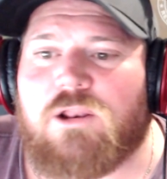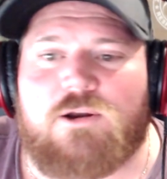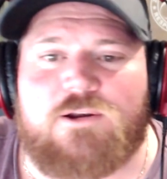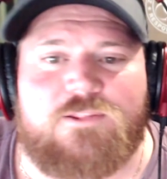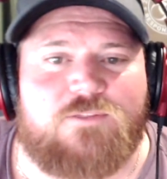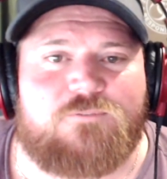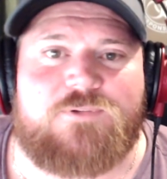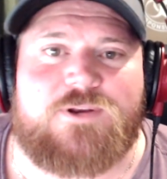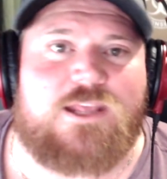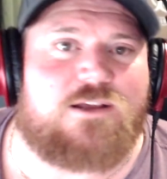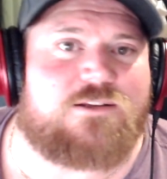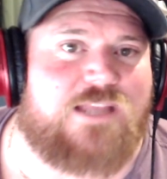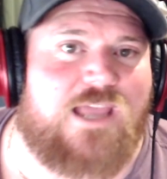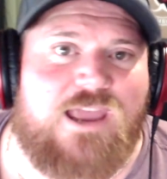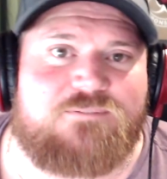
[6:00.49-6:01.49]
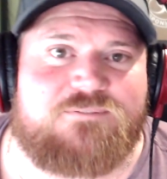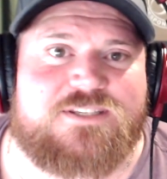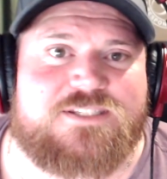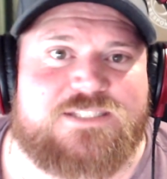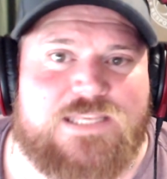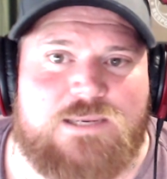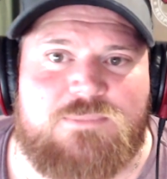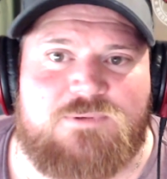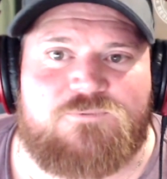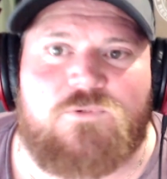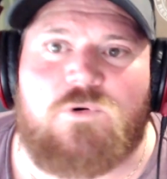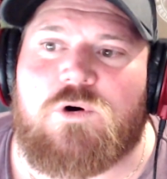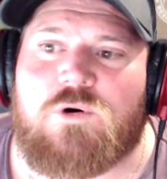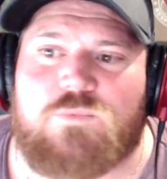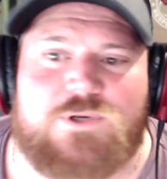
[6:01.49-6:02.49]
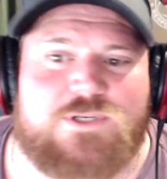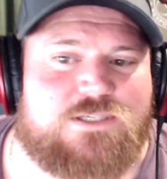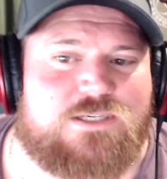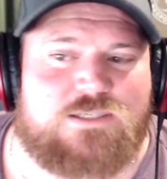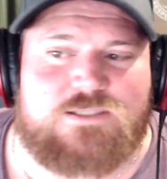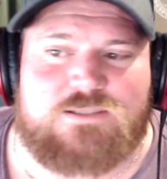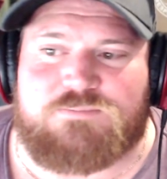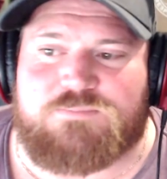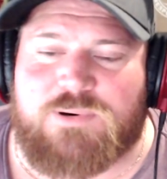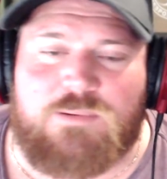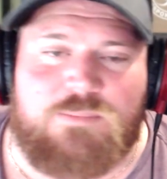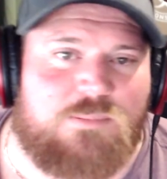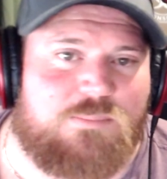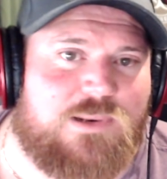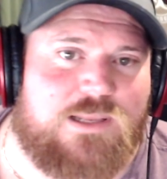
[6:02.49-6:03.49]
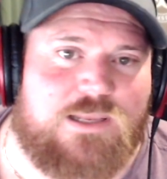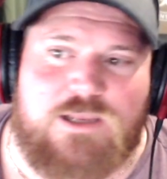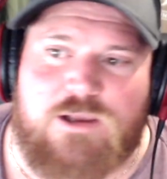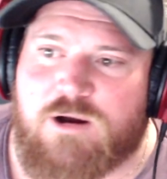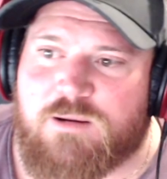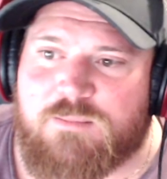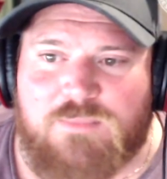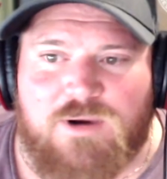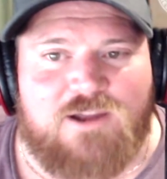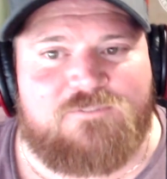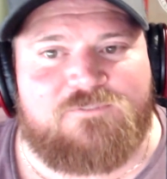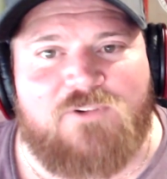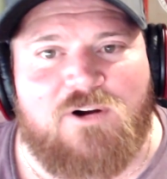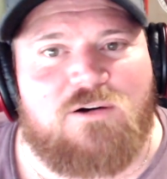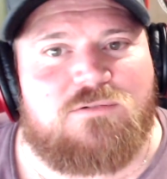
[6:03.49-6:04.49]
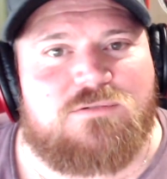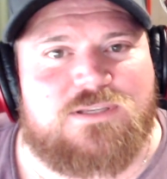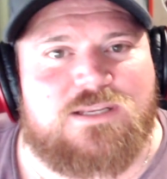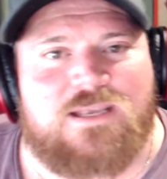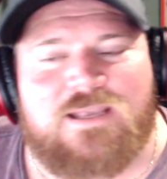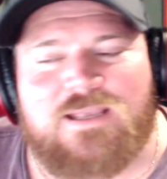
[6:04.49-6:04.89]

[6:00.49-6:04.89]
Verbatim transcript: of the videos I haven't seen before, which is probably on my fault.